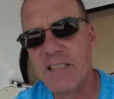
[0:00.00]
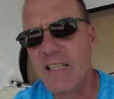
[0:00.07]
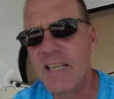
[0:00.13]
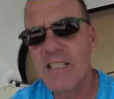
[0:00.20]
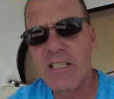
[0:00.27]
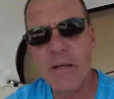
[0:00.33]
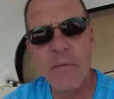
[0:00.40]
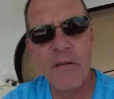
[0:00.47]

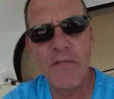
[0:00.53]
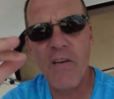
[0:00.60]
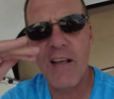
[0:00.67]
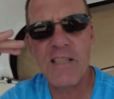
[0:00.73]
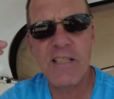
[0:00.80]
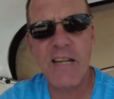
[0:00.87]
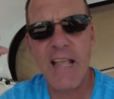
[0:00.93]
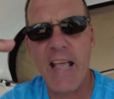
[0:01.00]
Did some
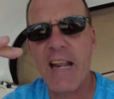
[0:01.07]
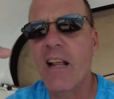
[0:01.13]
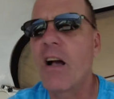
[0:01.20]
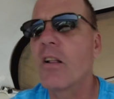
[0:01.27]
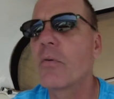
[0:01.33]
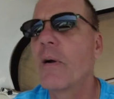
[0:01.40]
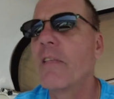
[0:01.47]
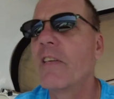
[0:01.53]
investigating
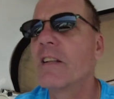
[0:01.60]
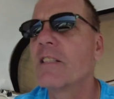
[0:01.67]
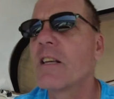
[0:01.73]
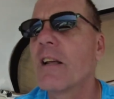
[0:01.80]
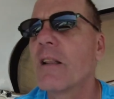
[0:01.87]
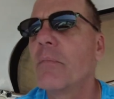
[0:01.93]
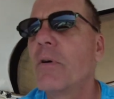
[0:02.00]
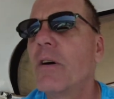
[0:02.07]
all around the
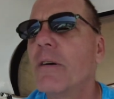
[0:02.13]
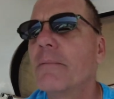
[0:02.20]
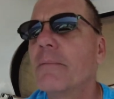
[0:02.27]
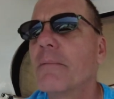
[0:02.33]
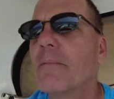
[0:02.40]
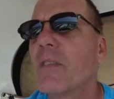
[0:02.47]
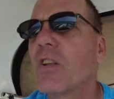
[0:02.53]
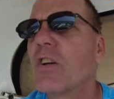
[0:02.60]
inside of the boat.
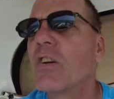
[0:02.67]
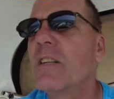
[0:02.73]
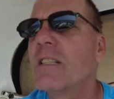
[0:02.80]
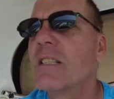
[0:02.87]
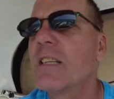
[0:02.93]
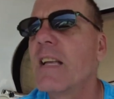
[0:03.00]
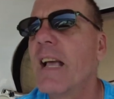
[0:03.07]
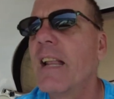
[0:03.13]
Couldn't
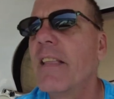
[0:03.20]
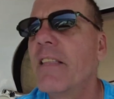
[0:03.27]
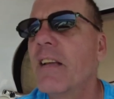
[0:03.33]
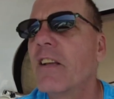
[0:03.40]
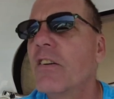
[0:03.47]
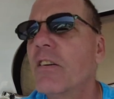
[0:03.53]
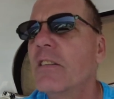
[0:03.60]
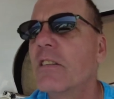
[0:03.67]
see
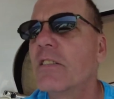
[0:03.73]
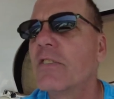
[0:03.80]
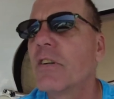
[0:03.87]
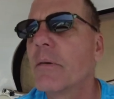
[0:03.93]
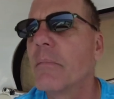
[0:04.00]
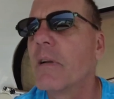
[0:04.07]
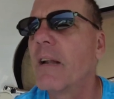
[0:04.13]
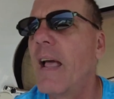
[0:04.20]
anything, couldn't
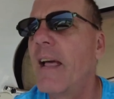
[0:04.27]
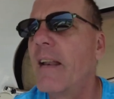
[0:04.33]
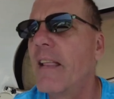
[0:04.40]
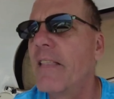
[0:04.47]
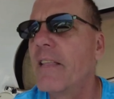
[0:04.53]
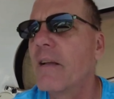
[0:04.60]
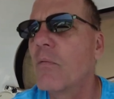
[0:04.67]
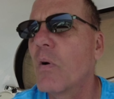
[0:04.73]
determine
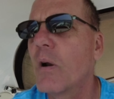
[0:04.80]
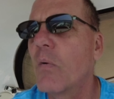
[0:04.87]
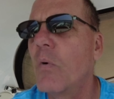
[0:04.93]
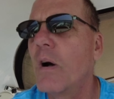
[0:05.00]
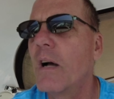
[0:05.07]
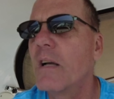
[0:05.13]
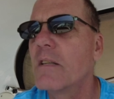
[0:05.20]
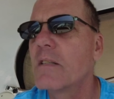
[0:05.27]
anything what it
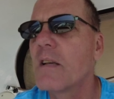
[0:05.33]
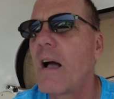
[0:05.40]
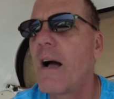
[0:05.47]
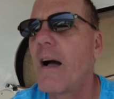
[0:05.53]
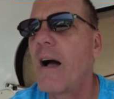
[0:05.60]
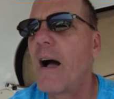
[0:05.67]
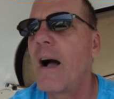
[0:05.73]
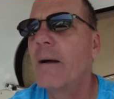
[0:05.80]
was.
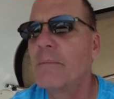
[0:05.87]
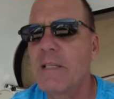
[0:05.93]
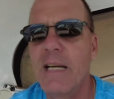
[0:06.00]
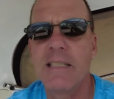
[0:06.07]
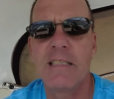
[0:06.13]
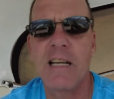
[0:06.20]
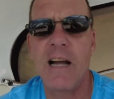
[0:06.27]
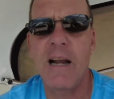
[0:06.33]
I'm
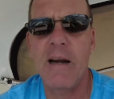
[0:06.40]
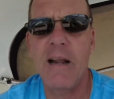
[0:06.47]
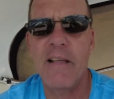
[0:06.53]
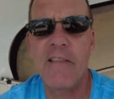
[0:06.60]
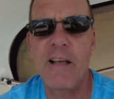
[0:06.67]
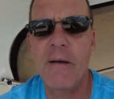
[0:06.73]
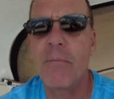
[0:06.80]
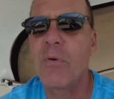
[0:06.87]
dead tired
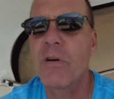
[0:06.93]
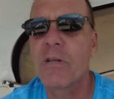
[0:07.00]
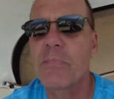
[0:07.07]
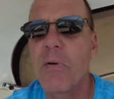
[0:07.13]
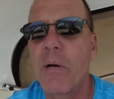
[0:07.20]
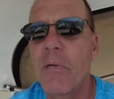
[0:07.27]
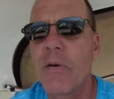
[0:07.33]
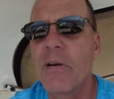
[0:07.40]
at that point. It's
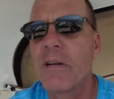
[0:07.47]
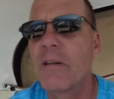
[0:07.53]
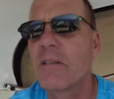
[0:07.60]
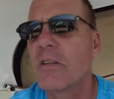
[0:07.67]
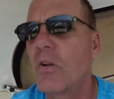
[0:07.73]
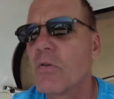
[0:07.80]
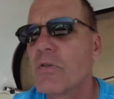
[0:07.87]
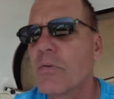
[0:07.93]
probably
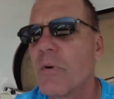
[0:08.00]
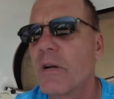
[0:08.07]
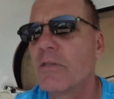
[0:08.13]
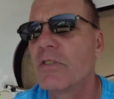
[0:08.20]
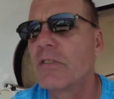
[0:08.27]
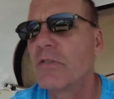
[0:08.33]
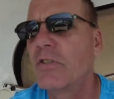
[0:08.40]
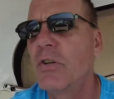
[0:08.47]
close around
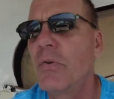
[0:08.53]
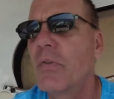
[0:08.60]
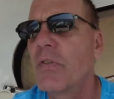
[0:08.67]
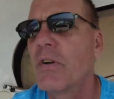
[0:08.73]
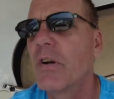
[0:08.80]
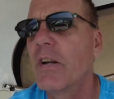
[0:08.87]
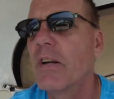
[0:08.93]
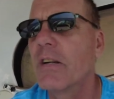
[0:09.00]

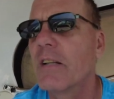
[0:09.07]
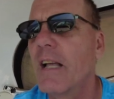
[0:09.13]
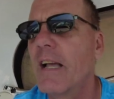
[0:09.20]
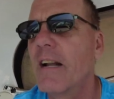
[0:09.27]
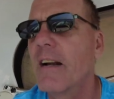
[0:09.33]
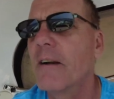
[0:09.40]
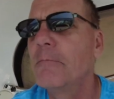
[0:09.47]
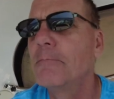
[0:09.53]
2.30 or
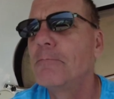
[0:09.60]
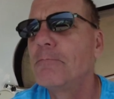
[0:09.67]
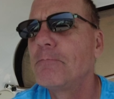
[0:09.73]
later.